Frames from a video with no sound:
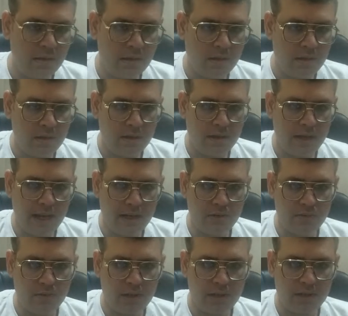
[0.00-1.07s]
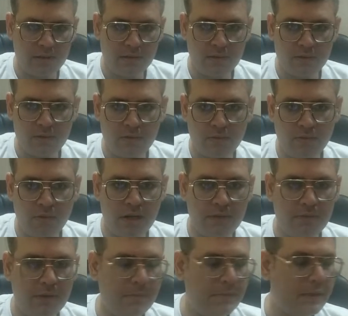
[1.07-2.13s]
Next one. What
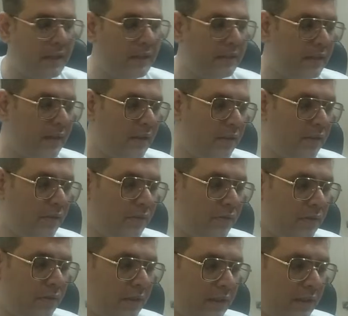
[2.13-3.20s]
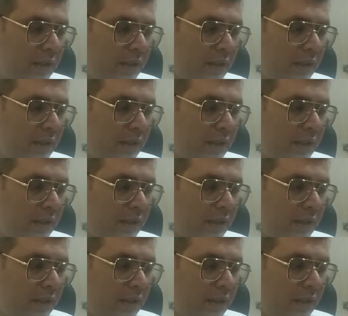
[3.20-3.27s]
will be the result of this game?